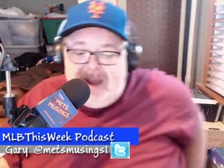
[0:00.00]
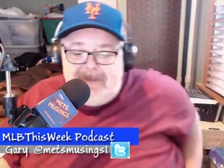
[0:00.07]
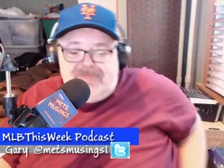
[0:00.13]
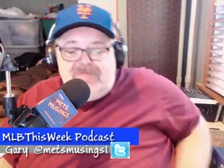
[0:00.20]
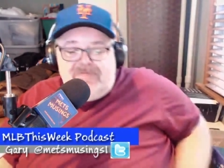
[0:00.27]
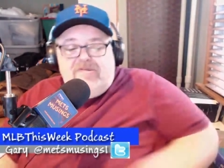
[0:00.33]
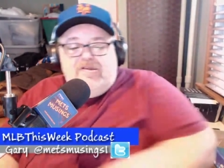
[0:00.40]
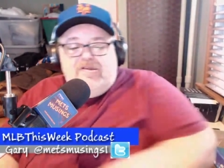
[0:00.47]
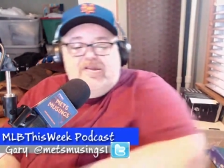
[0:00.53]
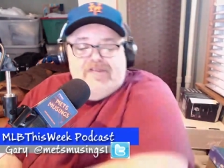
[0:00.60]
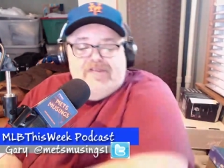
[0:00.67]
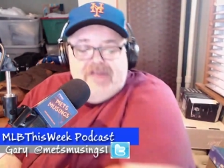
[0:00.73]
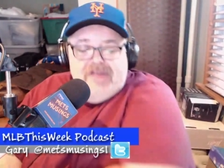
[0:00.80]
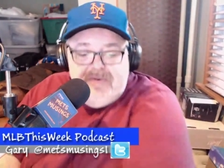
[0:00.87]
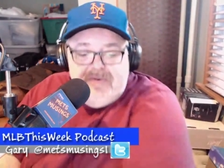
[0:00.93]
should say
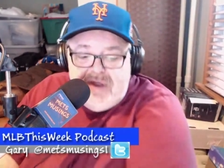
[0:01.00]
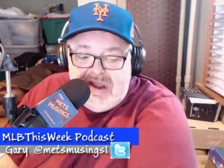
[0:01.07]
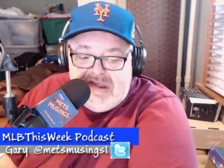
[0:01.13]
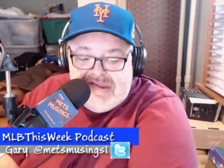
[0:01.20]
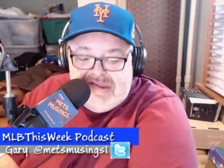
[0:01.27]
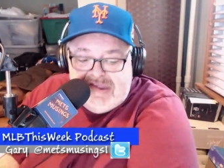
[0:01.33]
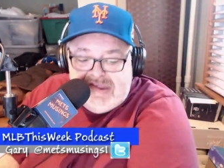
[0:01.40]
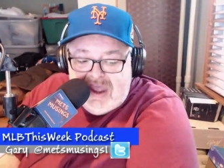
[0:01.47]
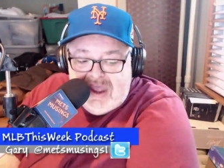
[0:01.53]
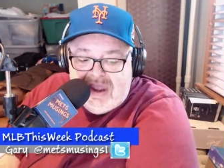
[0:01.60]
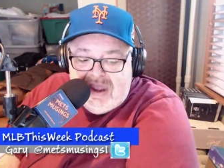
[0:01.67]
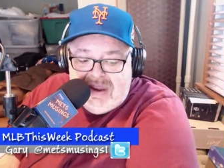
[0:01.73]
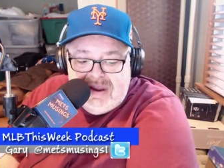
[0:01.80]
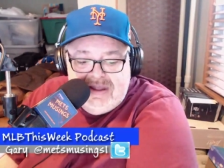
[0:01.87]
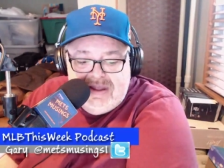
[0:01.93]
what he said.
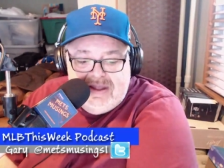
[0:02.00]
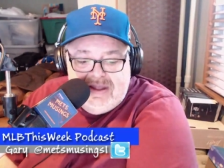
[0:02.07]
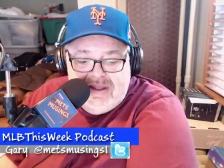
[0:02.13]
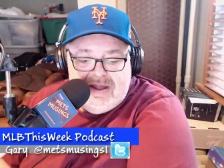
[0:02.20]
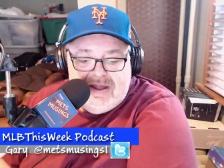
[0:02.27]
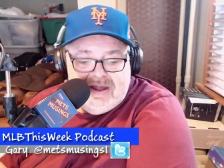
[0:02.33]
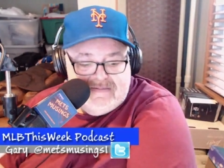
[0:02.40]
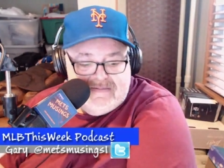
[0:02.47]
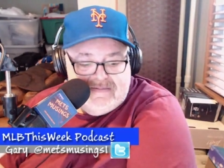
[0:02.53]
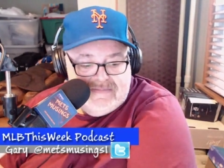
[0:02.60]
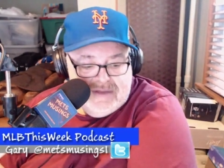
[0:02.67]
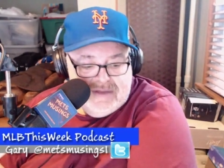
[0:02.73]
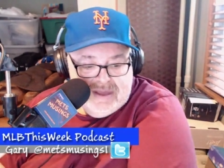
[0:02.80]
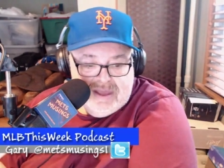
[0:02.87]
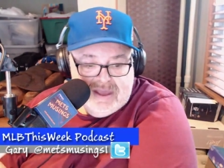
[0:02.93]

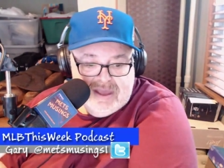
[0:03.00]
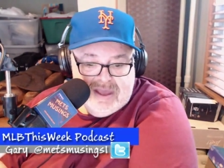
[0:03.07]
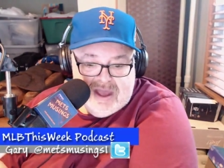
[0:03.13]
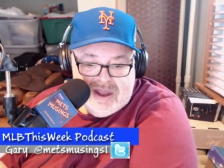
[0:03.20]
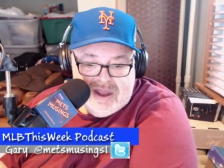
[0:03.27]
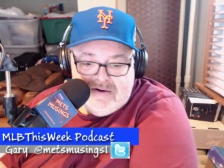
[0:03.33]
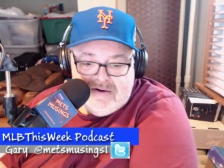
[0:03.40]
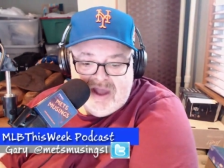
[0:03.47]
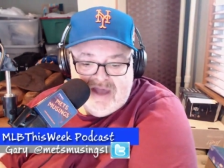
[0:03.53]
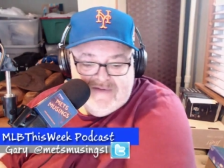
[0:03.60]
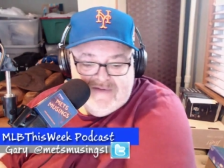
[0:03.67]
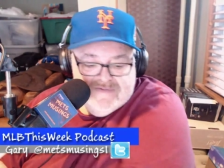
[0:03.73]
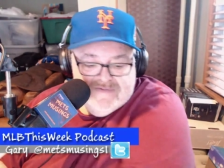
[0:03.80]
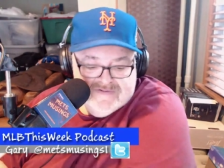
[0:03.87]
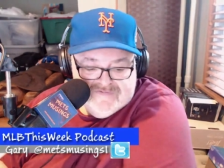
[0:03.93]
I don't have it in
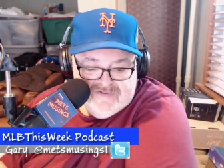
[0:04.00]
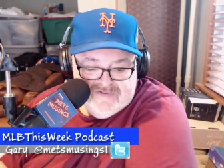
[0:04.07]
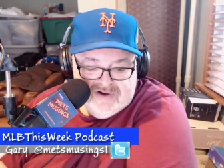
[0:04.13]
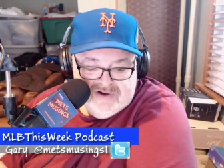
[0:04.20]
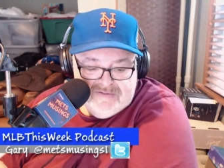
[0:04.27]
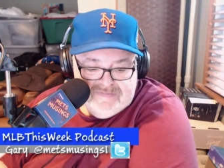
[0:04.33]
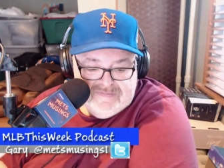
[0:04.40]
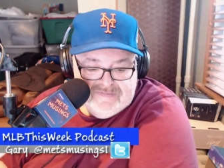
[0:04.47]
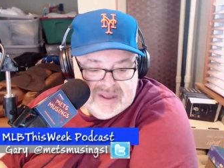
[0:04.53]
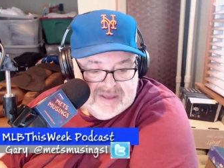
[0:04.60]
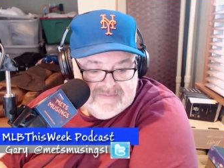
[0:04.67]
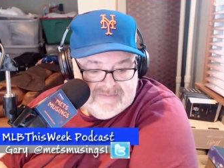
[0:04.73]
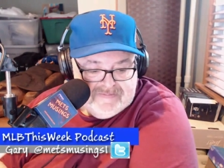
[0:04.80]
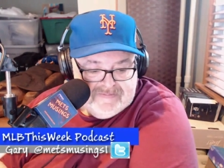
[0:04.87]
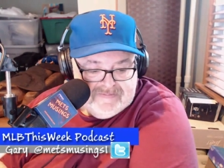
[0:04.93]
front of me,
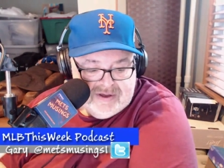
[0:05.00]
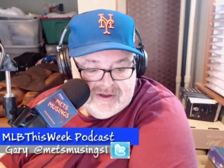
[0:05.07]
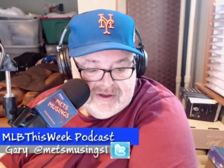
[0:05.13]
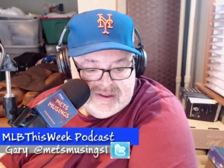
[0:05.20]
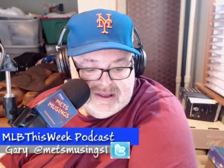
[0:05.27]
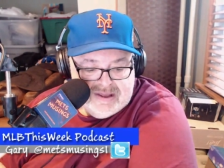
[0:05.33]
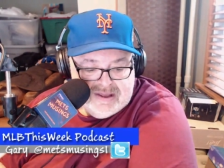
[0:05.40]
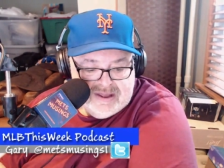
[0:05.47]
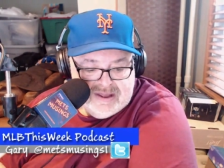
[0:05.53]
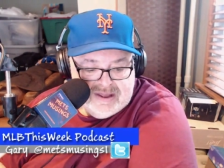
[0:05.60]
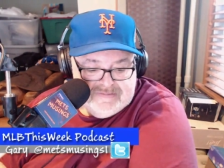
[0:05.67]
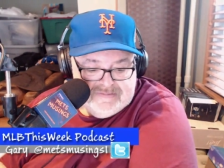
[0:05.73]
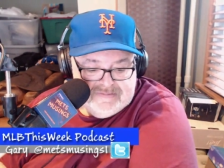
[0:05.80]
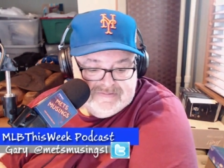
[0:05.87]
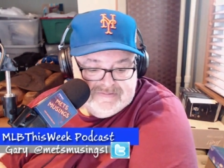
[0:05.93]
but it's